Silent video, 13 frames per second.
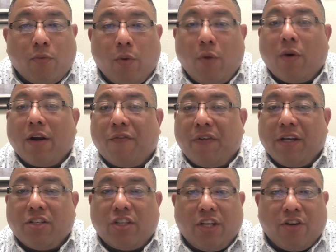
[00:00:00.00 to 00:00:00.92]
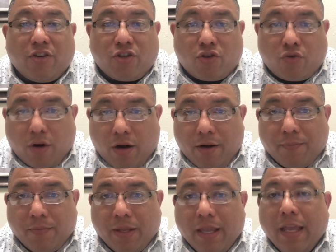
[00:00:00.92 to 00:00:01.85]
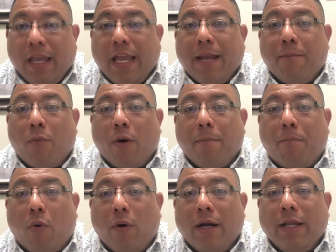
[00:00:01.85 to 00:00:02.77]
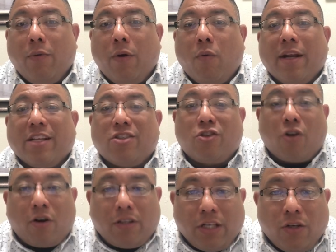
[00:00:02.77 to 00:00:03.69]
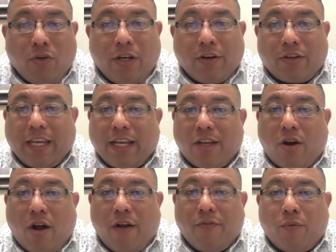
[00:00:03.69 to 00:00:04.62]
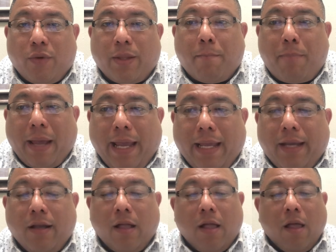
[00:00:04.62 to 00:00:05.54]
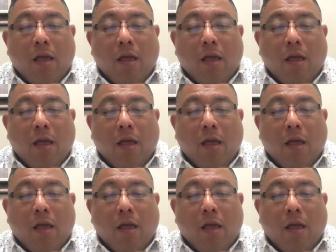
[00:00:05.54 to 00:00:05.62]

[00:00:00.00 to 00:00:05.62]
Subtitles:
We want to finish the year strong. And more importantly, we want to start the new year, kick it off with a bang.